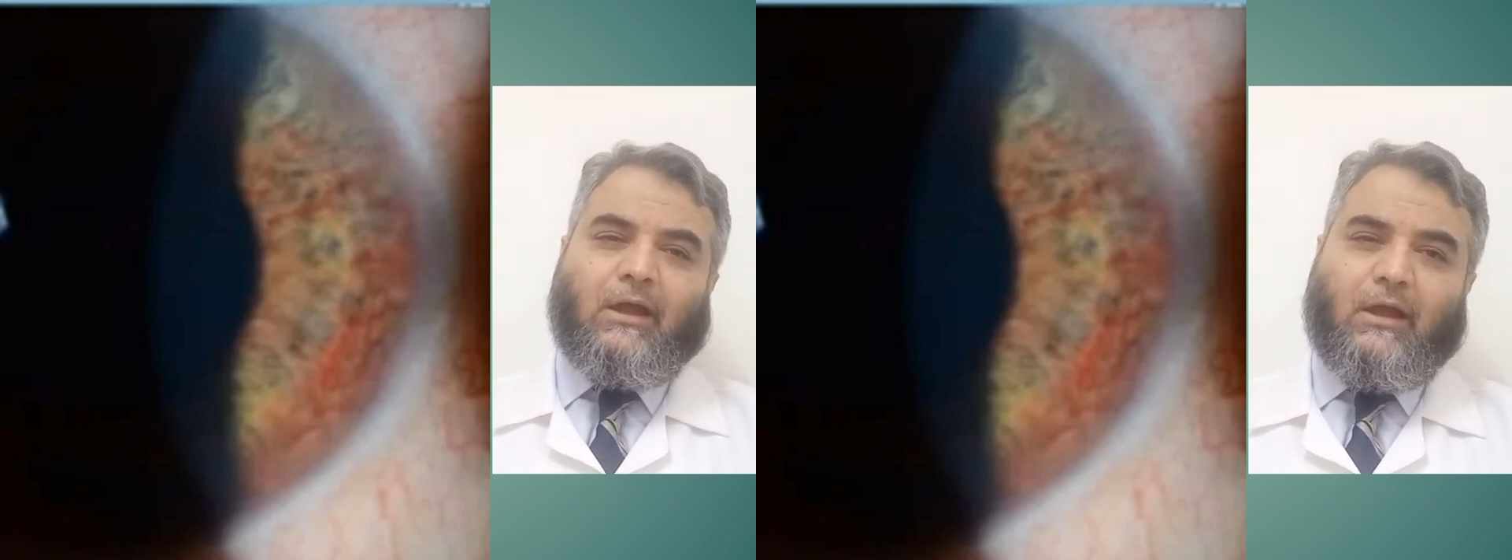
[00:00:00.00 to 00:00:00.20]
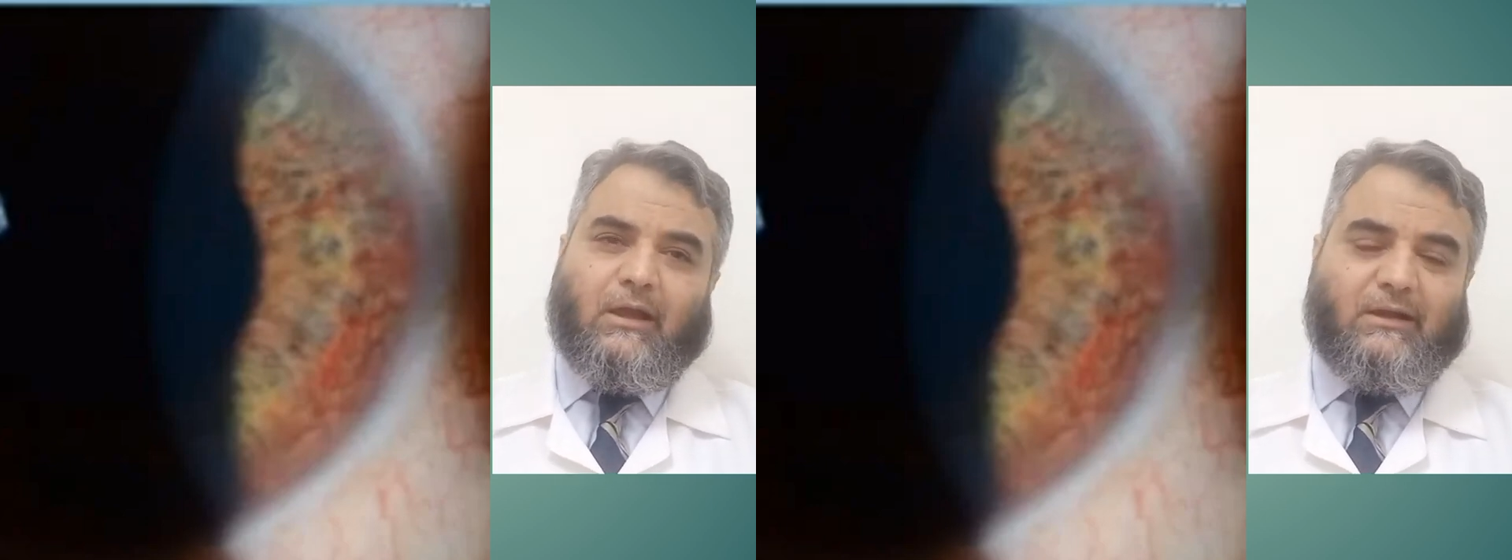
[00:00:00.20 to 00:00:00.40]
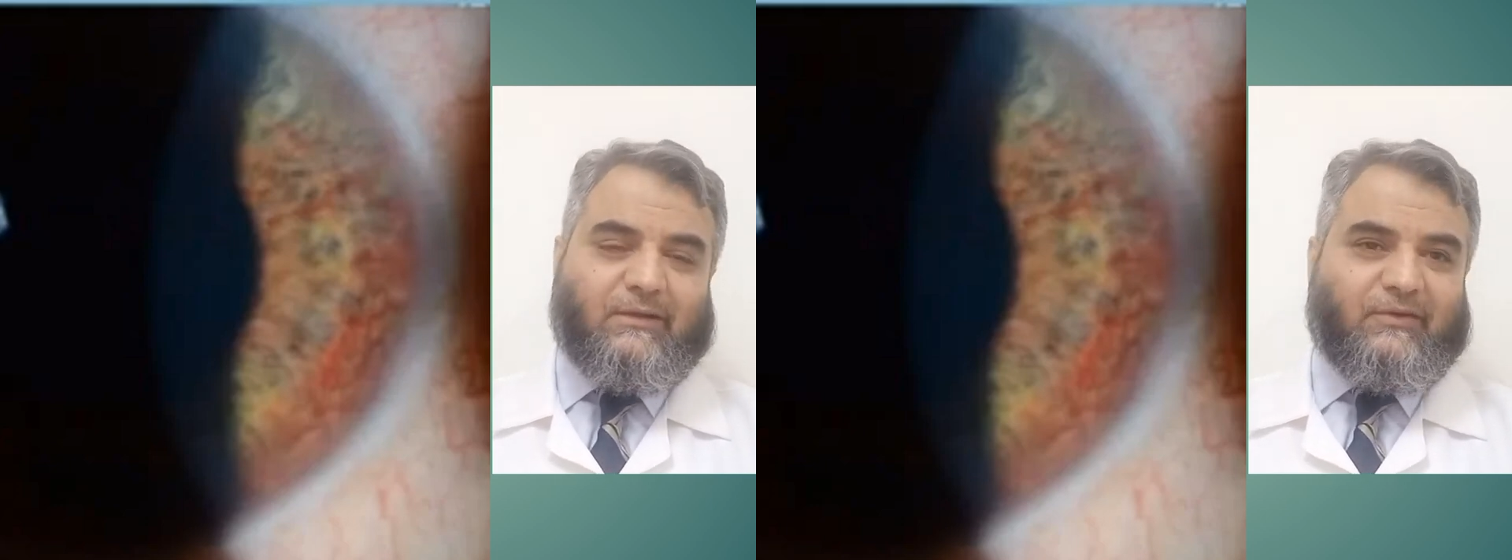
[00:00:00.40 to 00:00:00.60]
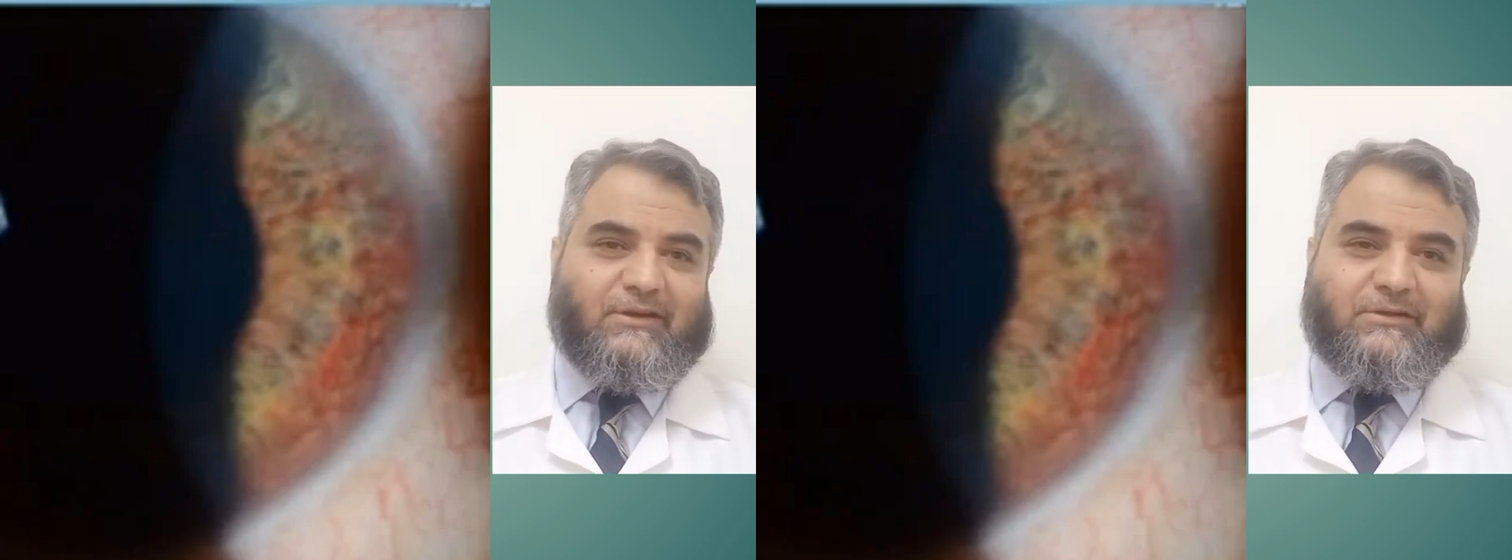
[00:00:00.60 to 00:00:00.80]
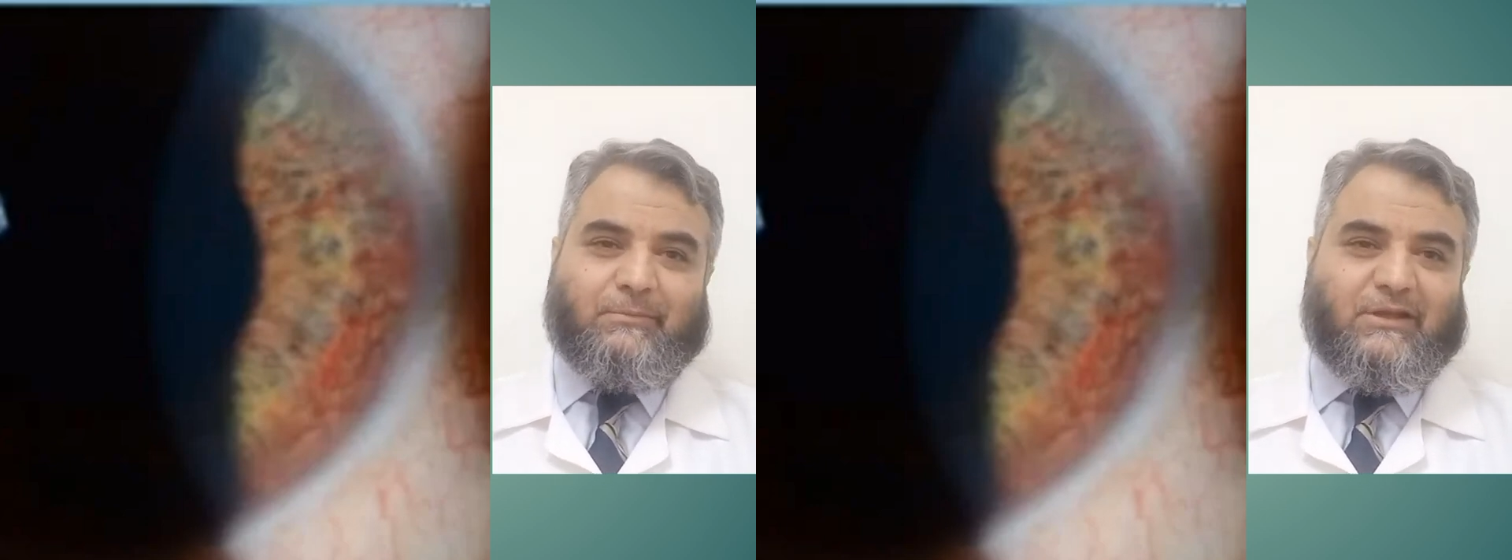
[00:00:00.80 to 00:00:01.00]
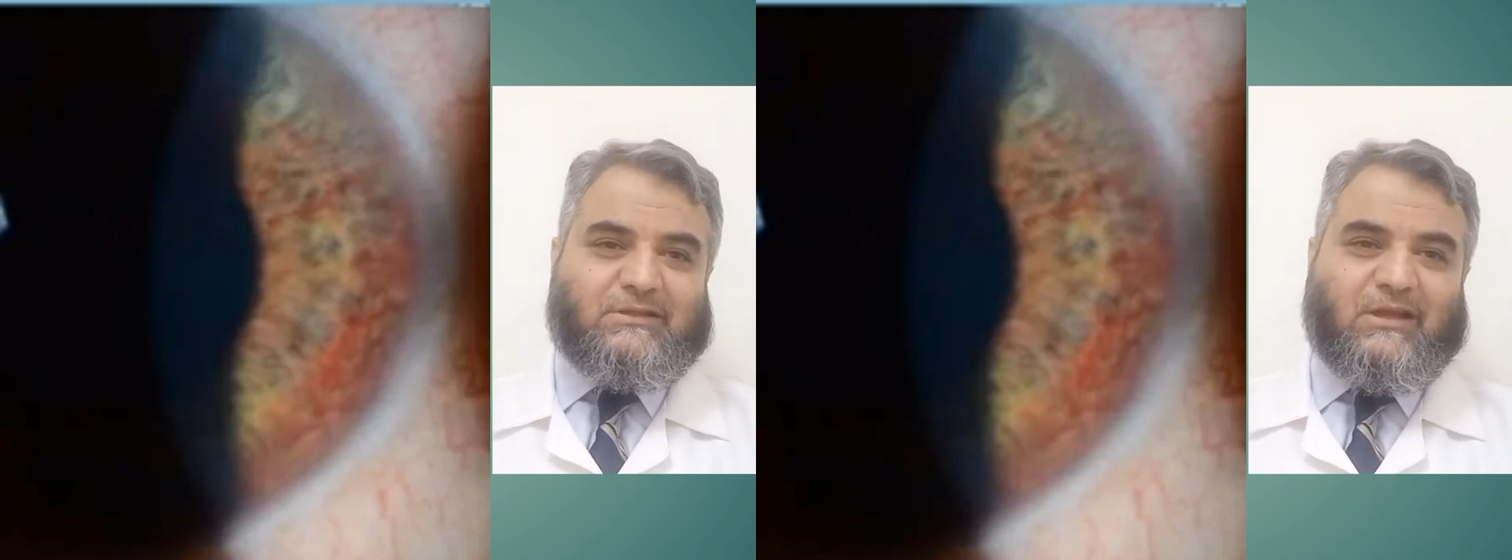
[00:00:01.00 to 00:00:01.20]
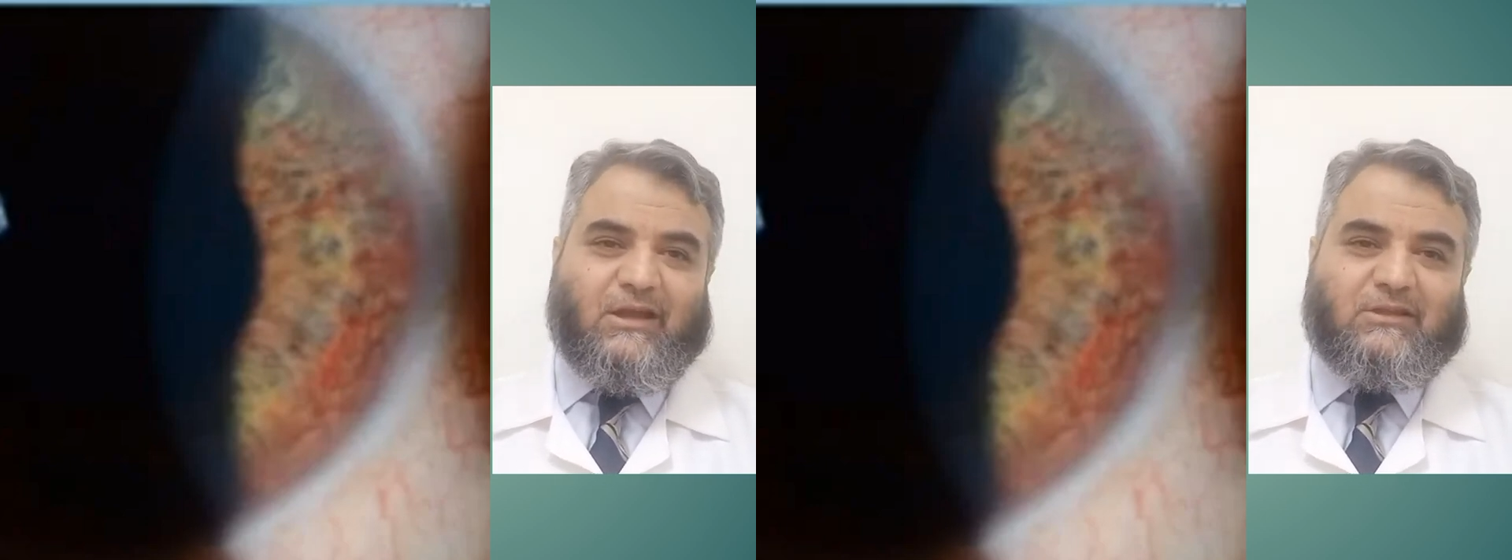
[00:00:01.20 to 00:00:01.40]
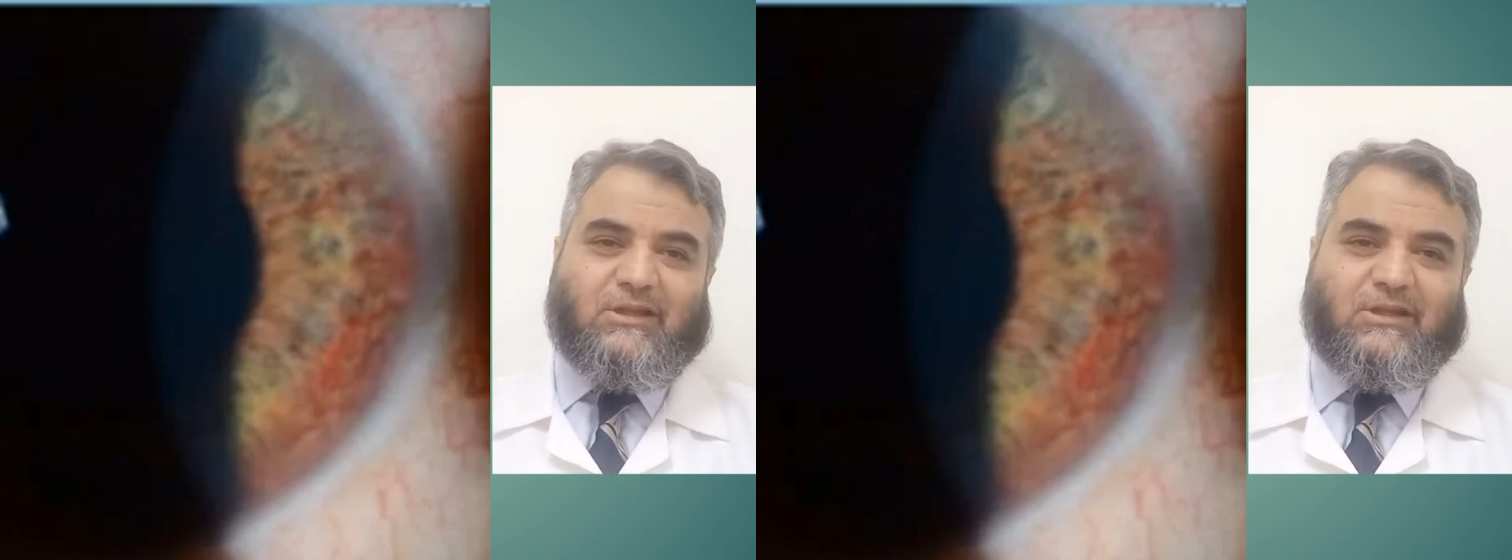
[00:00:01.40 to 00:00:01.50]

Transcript: And if it remains high,